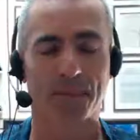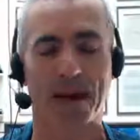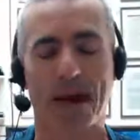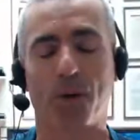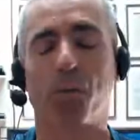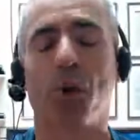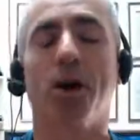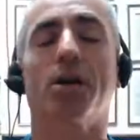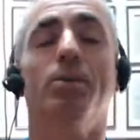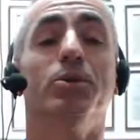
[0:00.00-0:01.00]
And
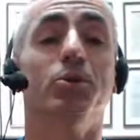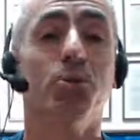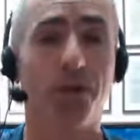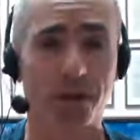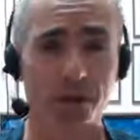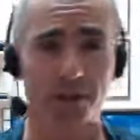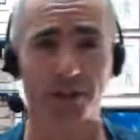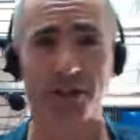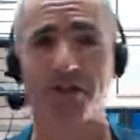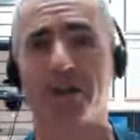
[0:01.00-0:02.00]
welcome to another
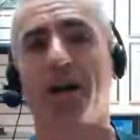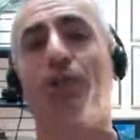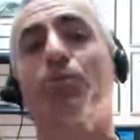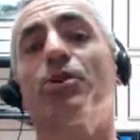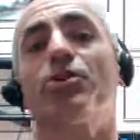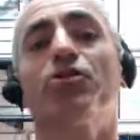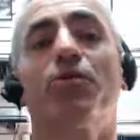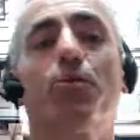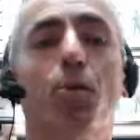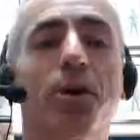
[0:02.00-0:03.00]
edition of the Health
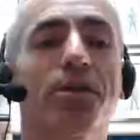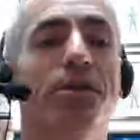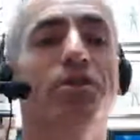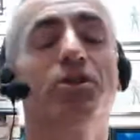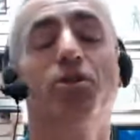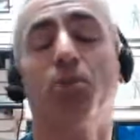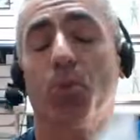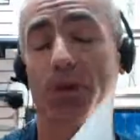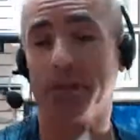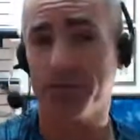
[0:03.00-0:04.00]
Research Report, this
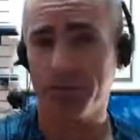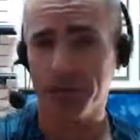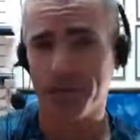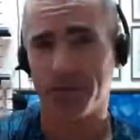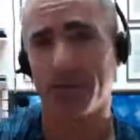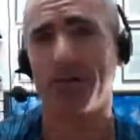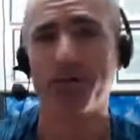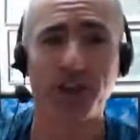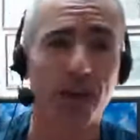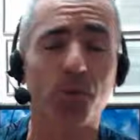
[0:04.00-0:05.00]
25th
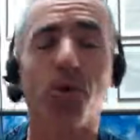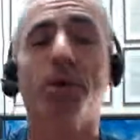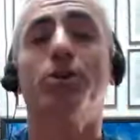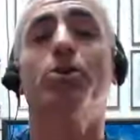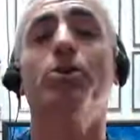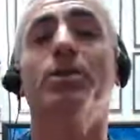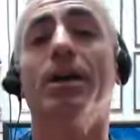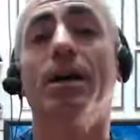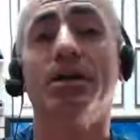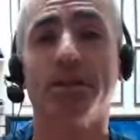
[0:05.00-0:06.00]
of January
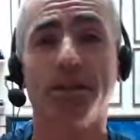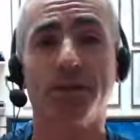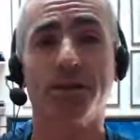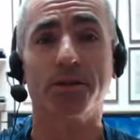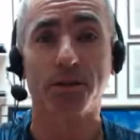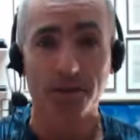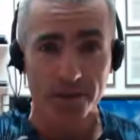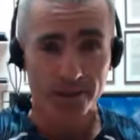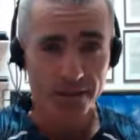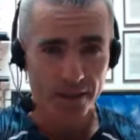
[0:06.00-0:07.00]

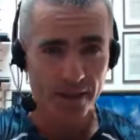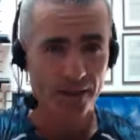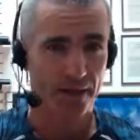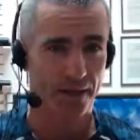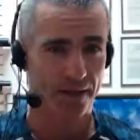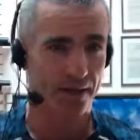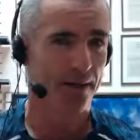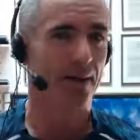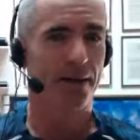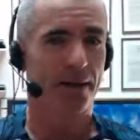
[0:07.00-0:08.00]
2013.
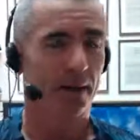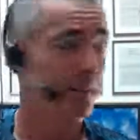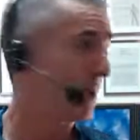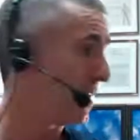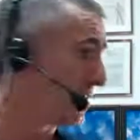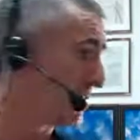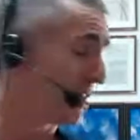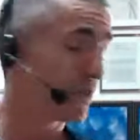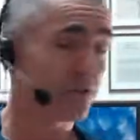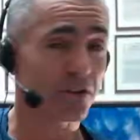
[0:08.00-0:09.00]
I
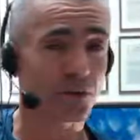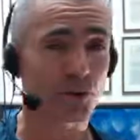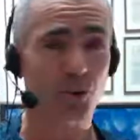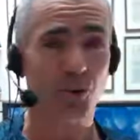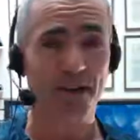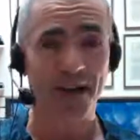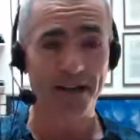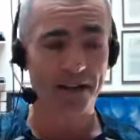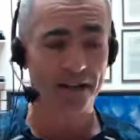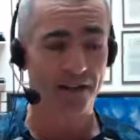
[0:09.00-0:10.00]
apologize for the unusual
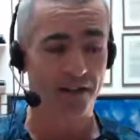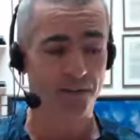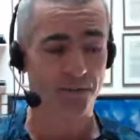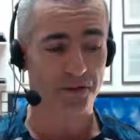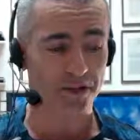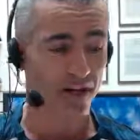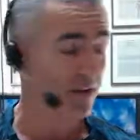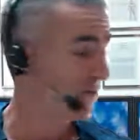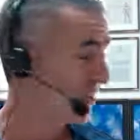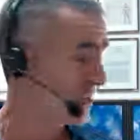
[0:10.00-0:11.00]
lighting, it gives me this
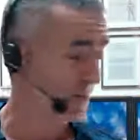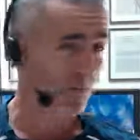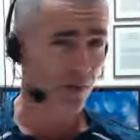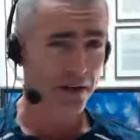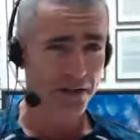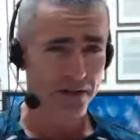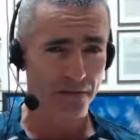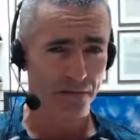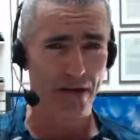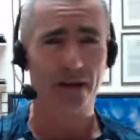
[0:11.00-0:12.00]
kind of Vincent Price
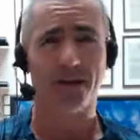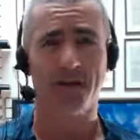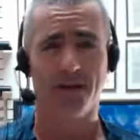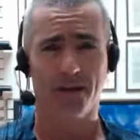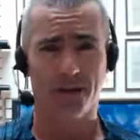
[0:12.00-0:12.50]
effect,